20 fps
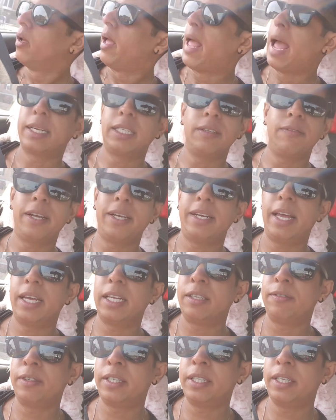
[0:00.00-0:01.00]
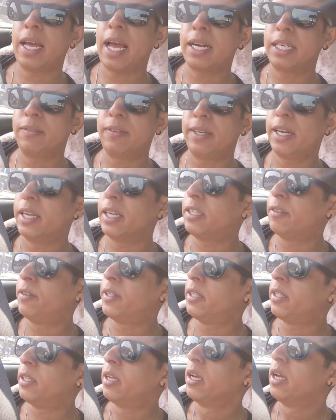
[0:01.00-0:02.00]
activate
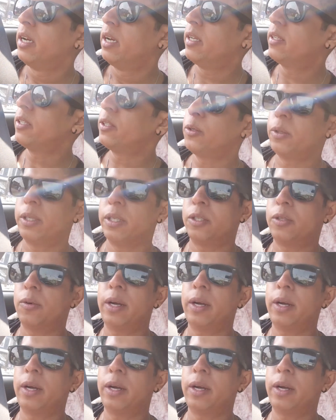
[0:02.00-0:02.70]
negativity. Listen to this,